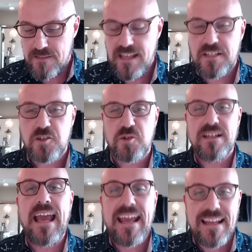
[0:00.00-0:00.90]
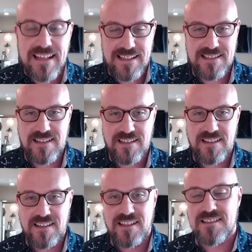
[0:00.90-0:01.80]
they create it.
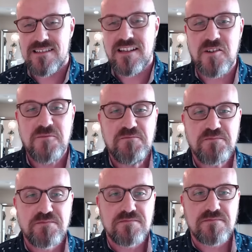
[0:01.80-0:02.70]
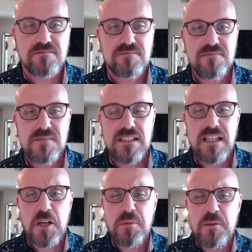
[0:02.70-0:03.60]
So a
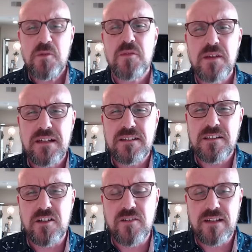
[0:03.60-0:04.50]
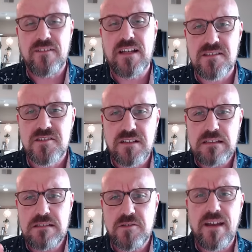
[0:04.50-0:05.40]
lot of people think, they've got to start
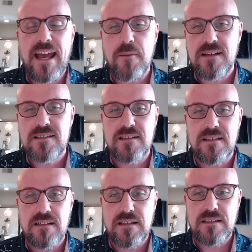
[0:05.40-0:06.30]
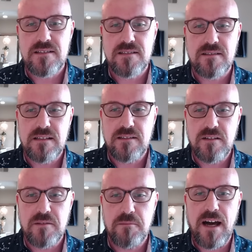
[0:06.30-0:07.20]
these new habits, and
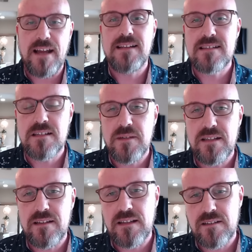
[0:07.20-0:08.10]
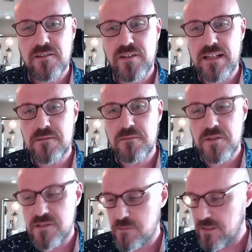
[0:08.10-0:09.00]
it binds them, and it
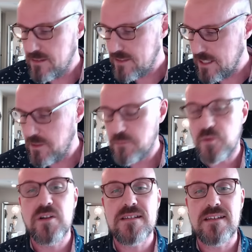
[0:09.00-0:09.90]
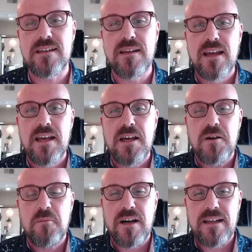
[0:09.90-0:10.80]
puts them in prison.
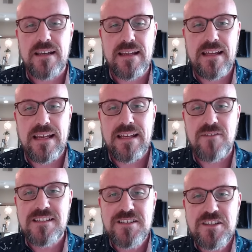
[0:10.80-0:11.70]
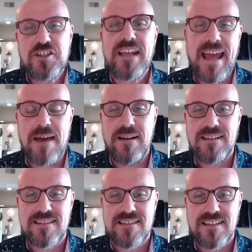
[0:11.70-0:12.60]
But if it's good
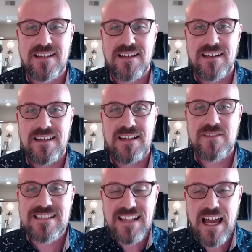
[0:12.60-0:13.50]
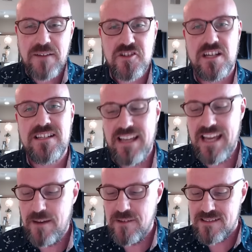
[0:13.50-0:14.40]
habits, if it's life-changing
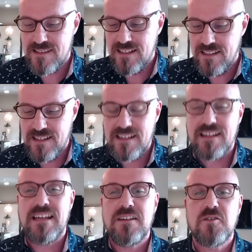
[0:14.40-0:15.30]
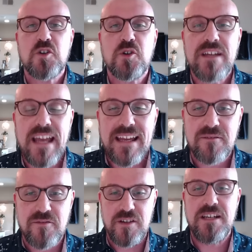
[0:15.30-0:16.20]
habits, then it'll
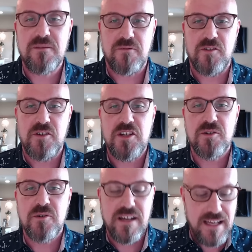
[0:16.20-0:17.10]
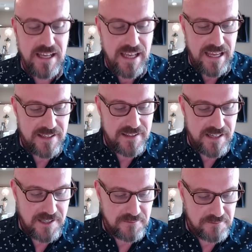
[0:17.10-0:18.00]
create freedom for you. And
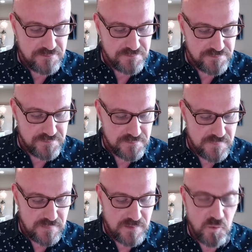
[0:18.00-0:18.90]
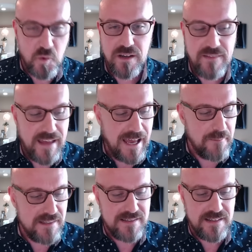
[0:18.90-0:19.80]
one of the
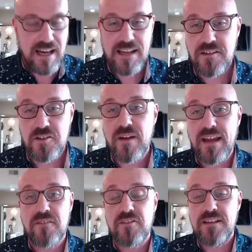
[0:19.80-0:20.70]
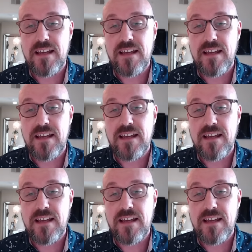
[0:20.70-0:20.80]
habits that I do every